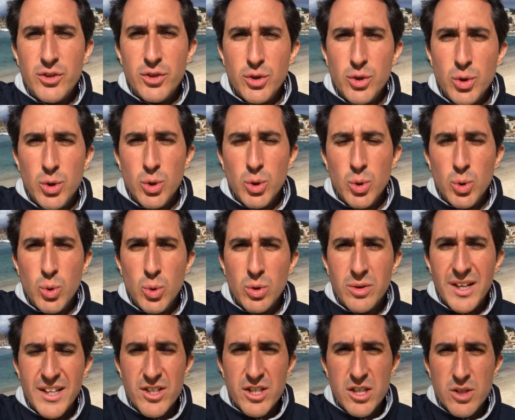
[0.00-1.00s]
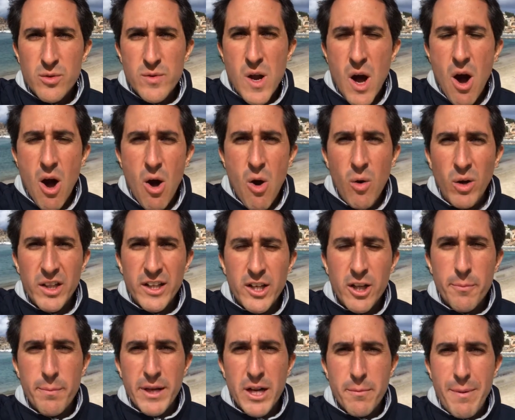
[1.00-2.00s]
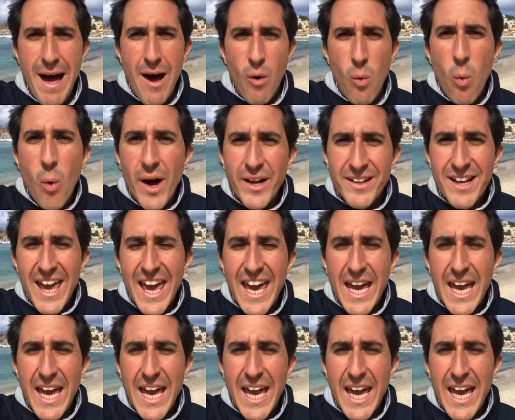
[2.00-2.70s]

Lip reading: to let you know a little bit about what